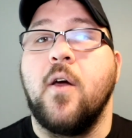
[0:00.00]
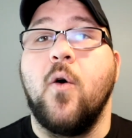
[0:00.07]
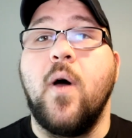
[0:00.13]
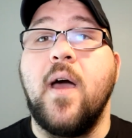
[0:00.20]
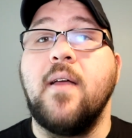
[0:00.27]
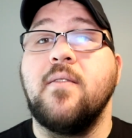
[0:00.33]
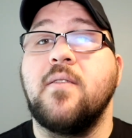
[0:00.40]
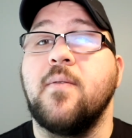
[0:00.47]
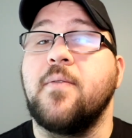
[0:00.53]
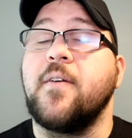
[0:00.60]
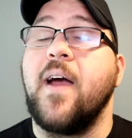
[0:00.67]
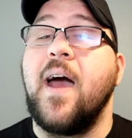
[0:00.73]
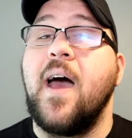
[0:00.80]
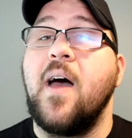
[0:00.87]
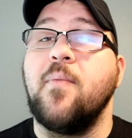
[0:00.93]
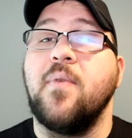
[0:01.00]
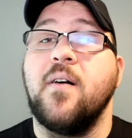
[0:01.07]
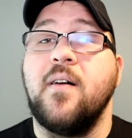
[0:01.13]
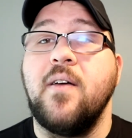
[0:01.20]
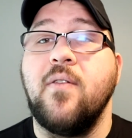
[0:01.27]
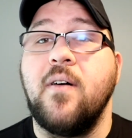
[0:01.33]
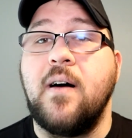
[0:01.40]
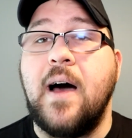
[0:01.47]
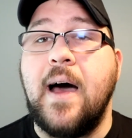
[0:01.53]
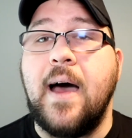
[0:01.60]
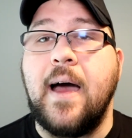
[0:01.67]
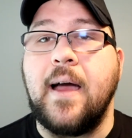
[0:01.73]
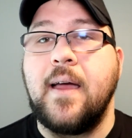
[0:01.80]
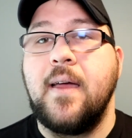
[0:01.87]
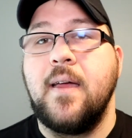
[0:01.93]
Go ahead and subscribe, leave a
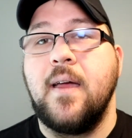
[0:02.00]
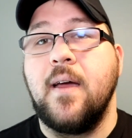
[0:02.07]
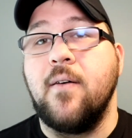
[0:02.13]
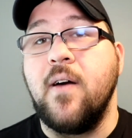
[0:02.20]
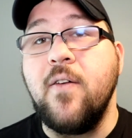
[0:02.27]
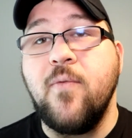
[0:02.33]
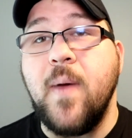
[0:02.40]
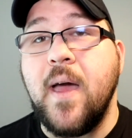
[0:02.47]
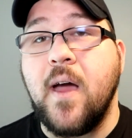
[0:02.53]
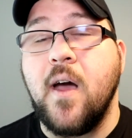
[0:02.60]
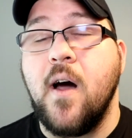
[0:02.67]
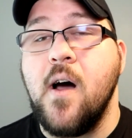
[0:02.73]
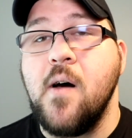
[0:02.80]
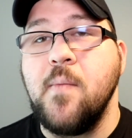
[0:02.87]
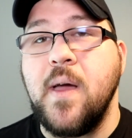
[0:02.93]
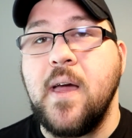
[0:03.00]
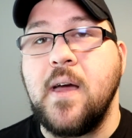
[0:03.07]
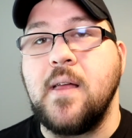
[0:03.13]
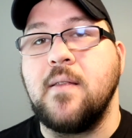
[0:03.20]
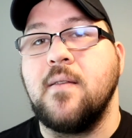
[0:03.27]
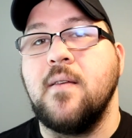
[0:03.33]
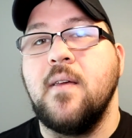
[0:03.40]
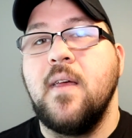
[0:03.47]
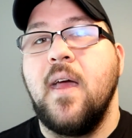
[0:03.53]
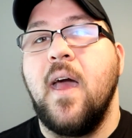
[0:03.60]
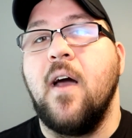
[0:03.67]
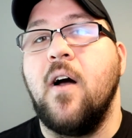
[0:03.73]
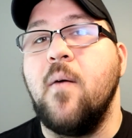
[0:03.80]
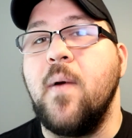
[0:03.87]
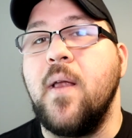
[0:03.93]
like, leave me a comment,
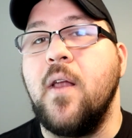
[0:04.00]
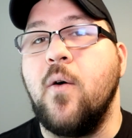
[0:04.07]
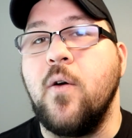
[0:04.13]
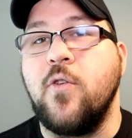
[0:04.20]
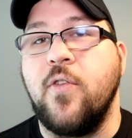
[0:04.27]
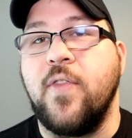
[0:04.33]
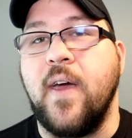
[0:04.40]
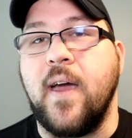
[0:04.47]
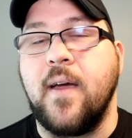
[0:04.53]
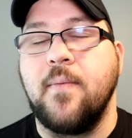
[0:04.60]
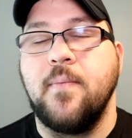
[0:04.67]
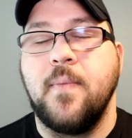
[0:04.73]
and let me know what you think.